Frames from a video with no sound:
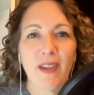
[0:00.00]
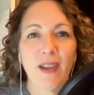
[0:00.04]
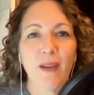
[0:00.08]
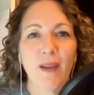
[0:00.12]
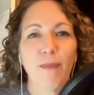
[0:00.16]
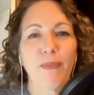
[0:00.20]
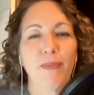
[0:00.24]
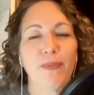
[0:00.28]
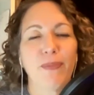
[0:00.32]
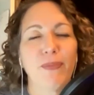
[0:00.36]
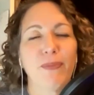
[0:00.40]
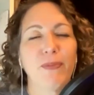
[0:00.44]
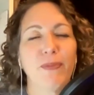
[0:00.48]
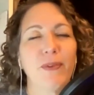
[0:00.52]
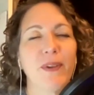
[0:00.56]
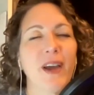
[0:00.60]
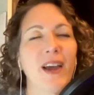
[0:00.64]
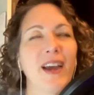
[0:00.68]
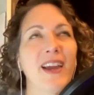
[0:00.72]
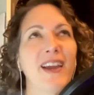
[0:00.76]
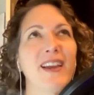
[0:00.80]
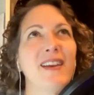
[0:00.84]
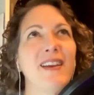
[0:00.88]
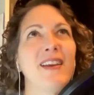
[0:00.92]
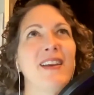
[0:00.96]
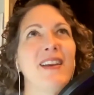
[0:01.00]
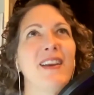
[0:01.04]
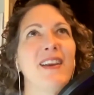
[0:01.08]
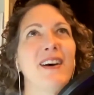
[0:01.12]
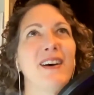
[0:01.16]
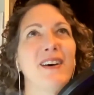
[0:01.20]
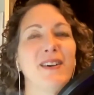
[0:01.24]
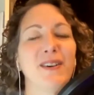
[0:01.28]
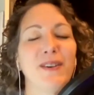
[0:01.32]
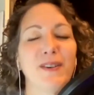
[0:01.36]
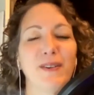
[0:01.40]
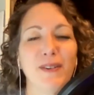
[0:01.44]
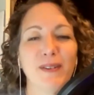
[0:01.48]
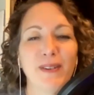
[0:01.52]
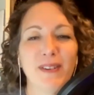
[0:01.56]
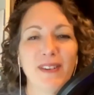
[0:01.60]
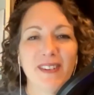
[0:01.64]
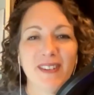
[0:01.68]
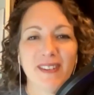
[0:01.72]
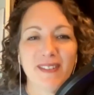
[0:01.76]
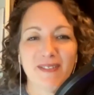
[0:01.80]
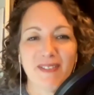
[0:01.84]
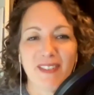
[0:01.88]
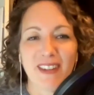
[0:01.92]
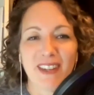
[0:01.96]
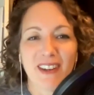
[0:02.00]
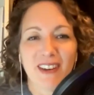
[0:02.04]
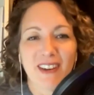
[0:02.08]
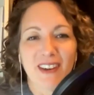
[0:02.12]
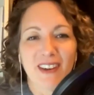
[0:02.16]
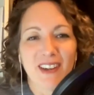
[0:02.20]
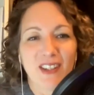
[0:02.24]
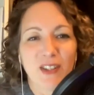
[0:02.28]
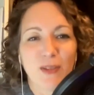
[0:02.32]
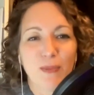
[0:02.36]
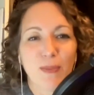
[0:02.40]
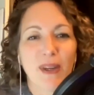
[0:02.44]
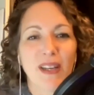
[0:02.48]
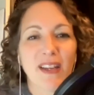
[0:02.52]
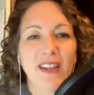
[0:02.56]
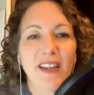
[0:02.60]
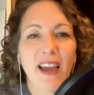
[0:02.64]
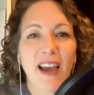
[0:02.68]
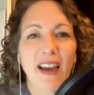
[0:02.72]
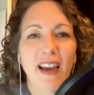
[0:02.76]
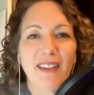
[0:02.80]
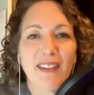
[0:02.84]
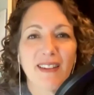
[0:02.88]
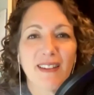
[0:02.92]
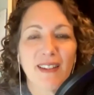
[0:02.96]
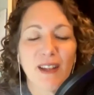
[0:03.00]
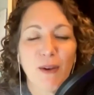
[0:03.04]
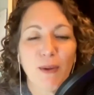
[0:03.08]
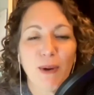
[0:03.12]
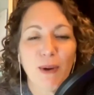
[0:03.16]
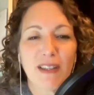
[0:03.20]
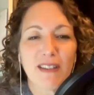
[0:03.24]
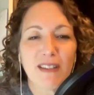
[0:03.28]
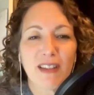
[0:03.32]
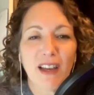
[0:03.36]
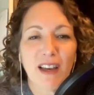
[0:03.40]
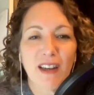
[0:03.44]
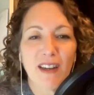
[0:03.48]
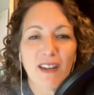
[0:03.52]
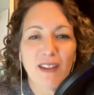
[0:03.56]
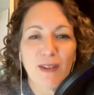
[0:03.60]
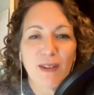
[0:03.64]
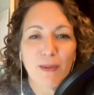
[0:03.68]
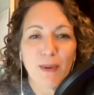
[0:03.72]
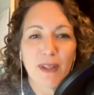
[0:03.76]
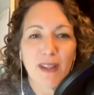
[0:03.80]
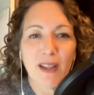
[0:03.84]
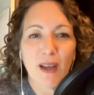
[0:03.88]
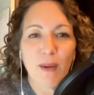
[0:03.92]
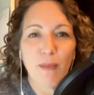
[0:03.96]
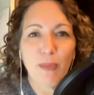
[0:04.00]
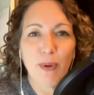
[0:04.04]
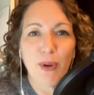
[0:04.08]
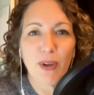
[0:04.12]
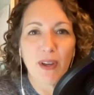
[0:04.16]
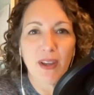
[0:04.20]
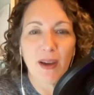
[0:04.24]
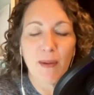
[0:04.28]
Oh, I know. Oh my gosh. But yeah, so excited to read that book.